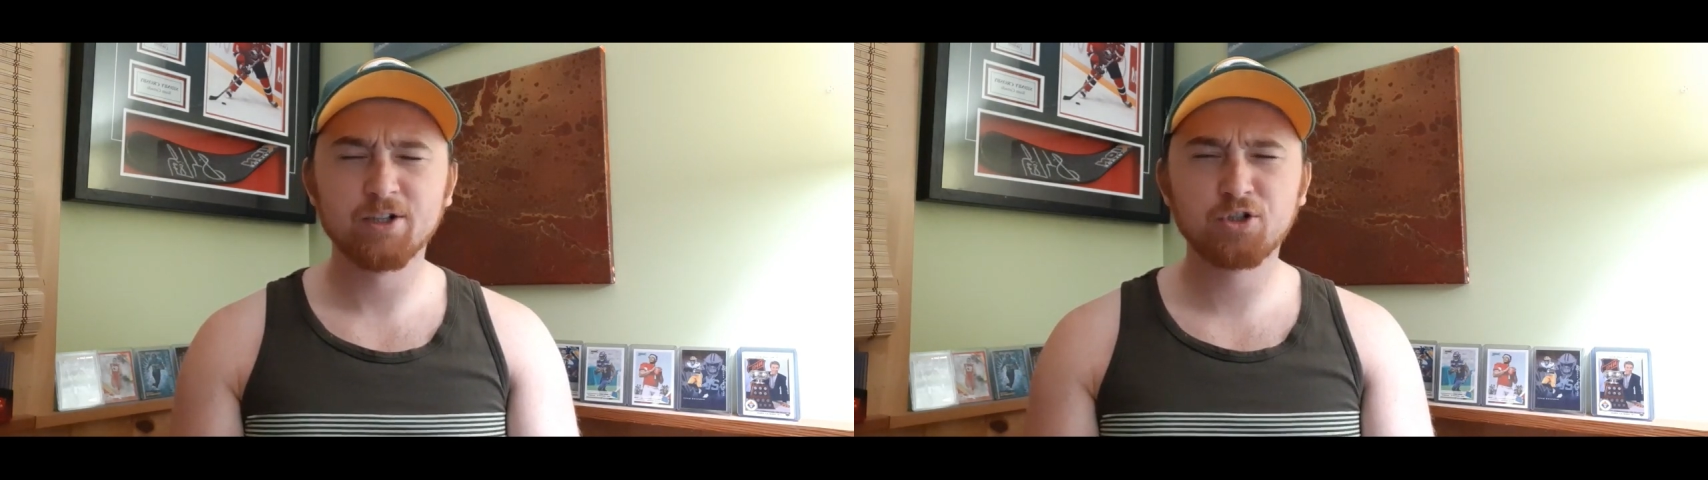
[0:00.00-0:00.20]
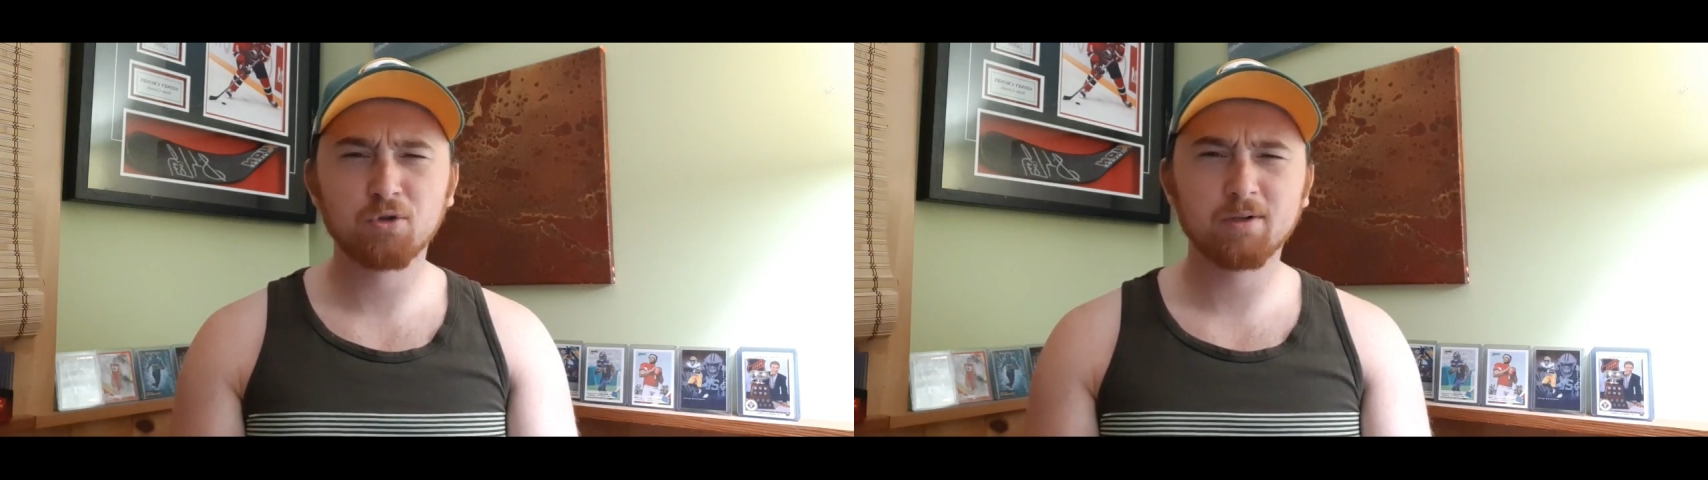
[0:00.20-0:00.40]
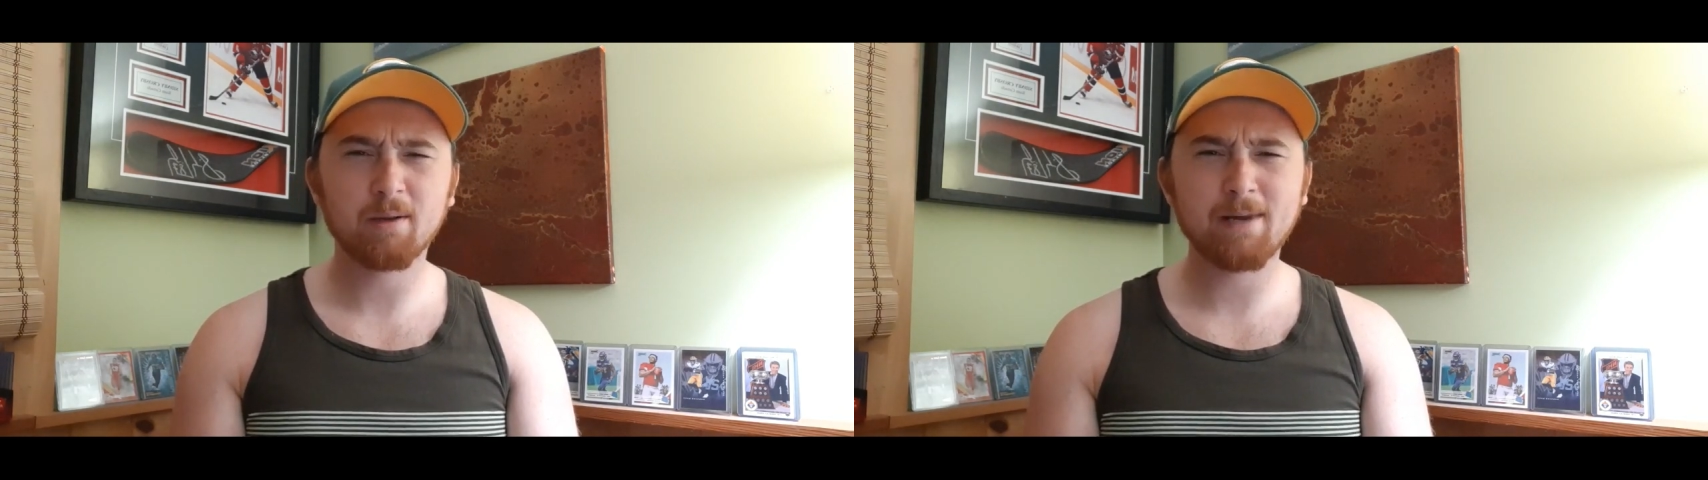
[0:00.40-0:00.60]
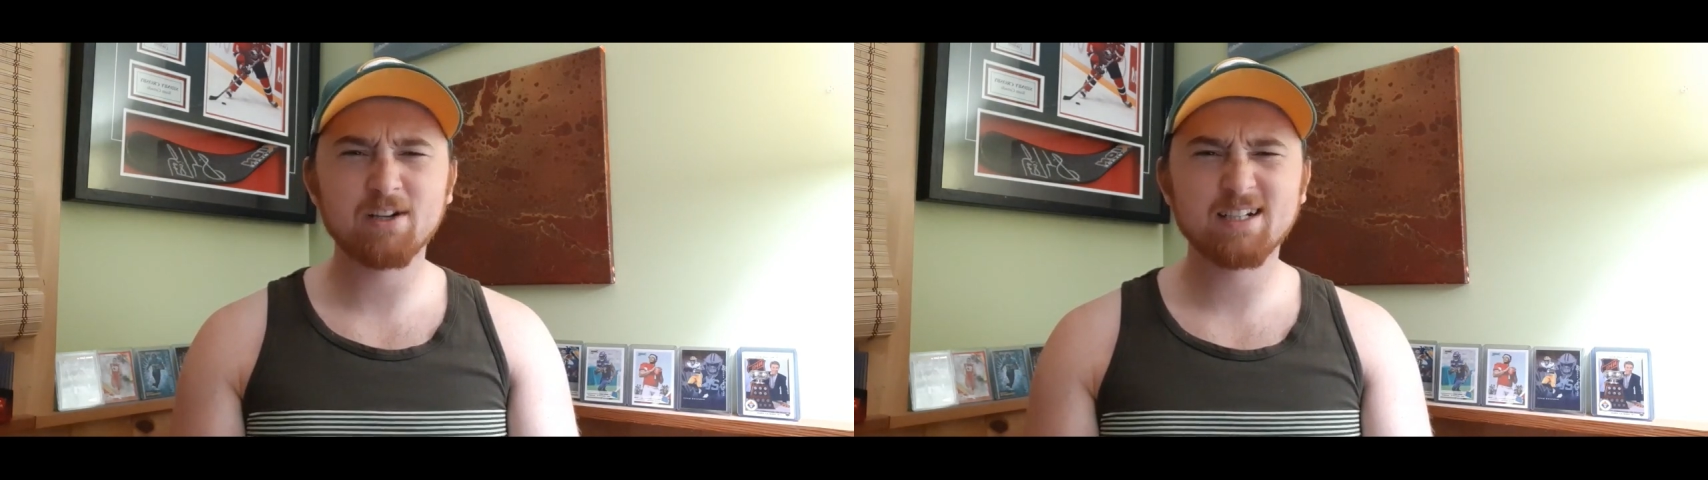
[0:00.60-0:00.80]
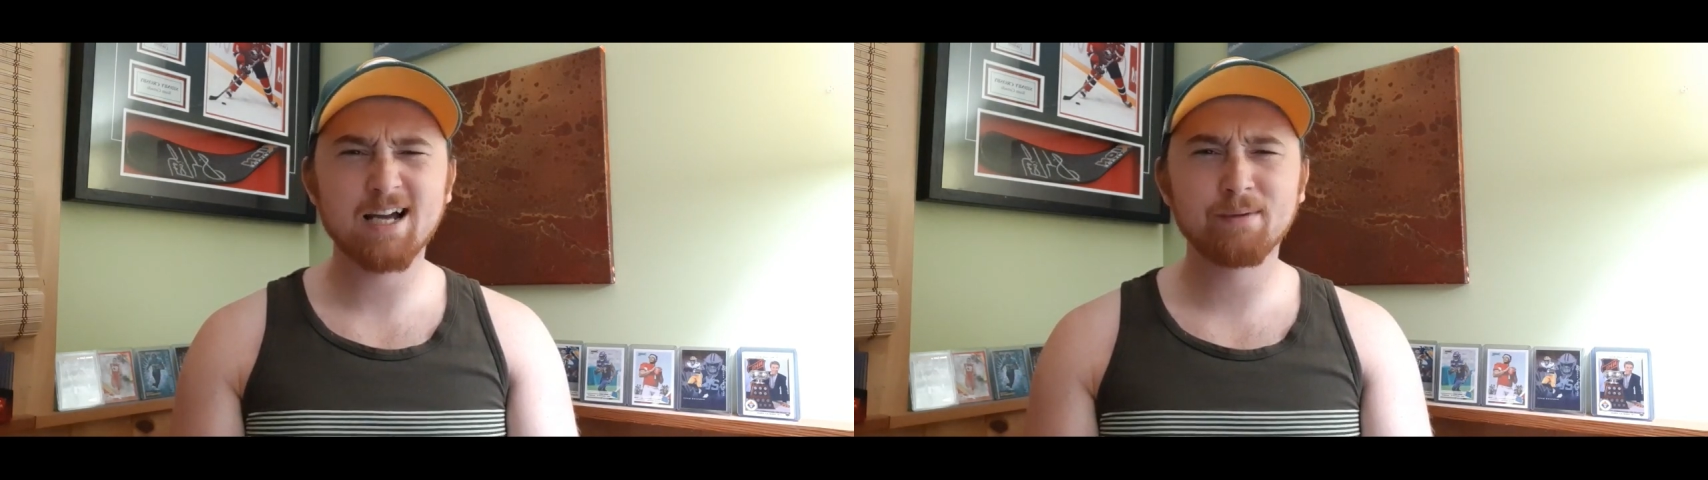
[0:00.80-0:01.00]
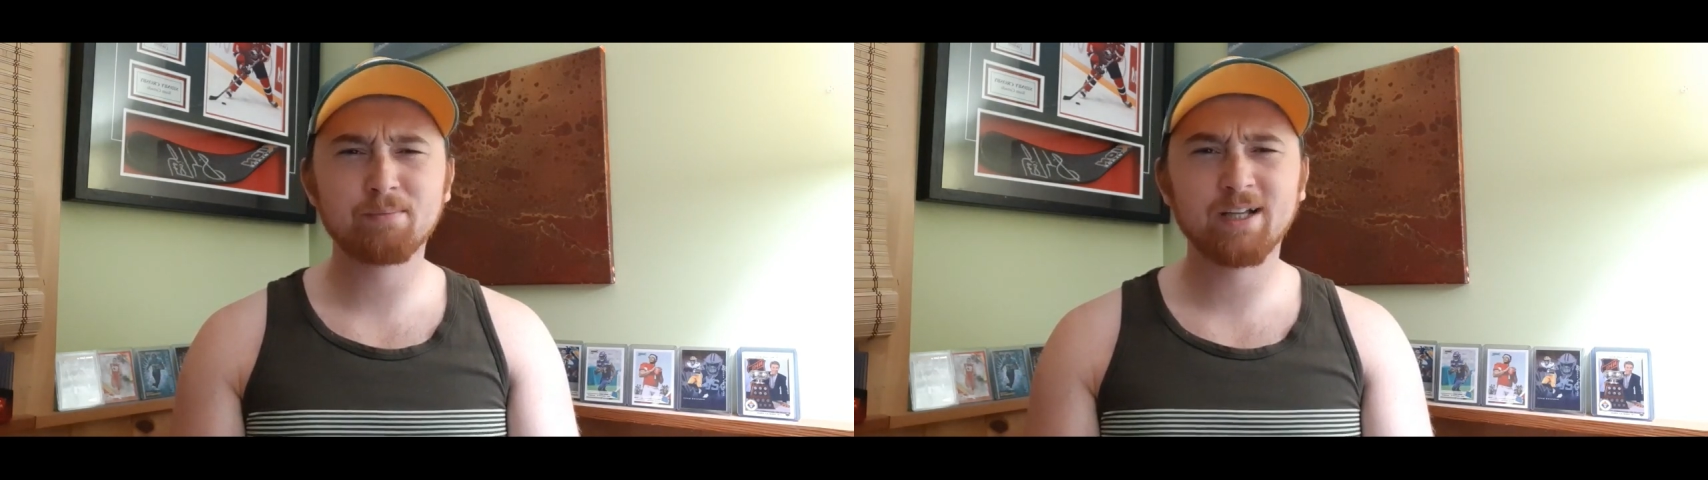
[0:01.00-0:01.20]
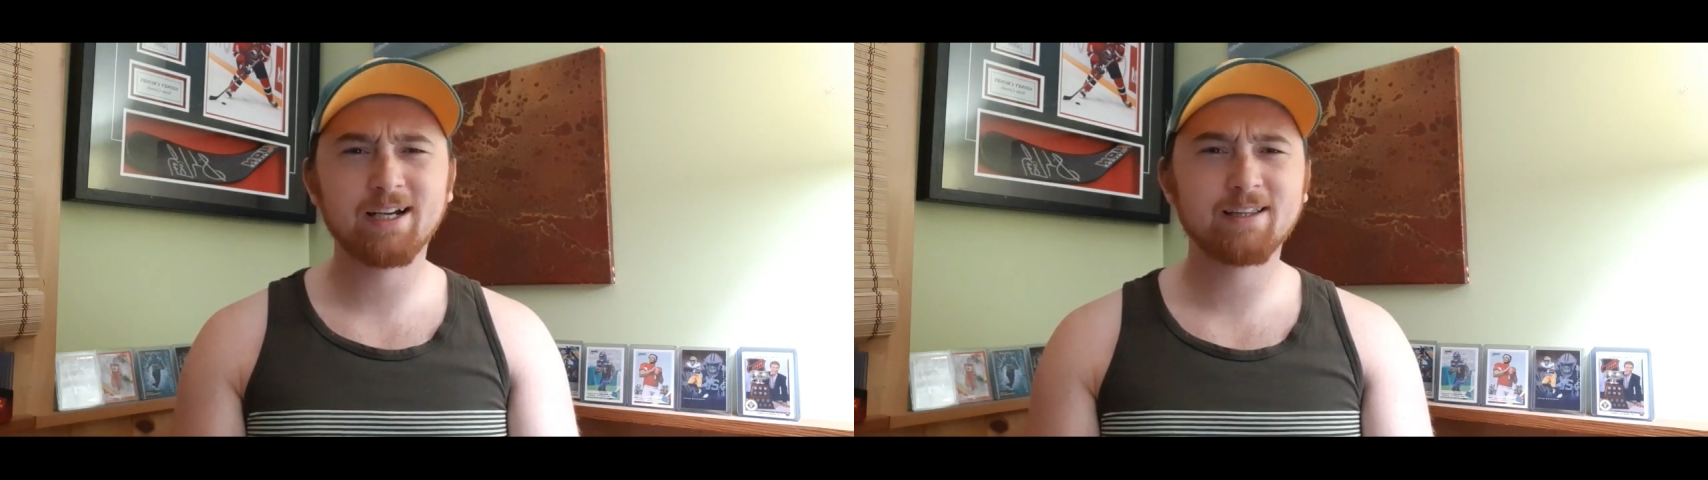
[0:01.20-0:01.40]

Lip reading: short amount of time he played.